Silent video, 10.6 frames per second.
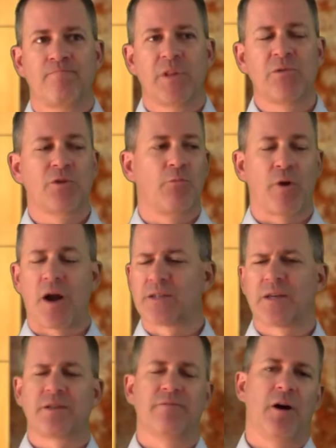There was no
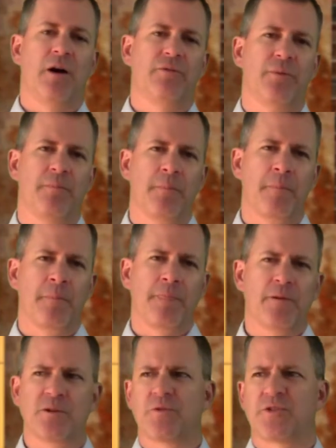process involved.
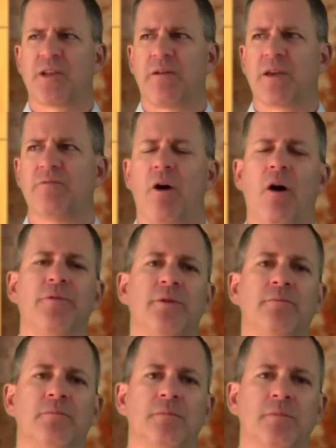There was no selling
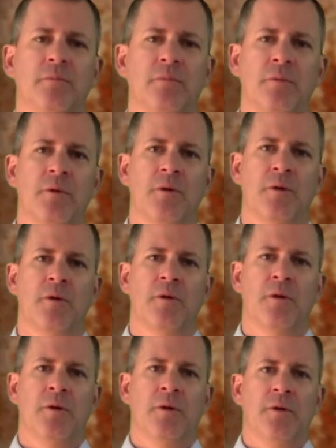involved.
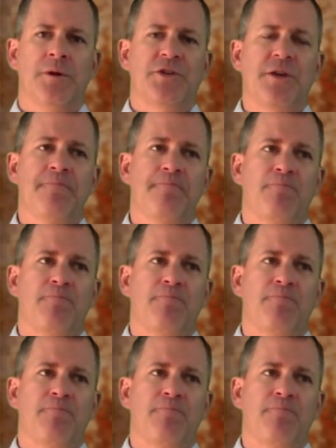You see,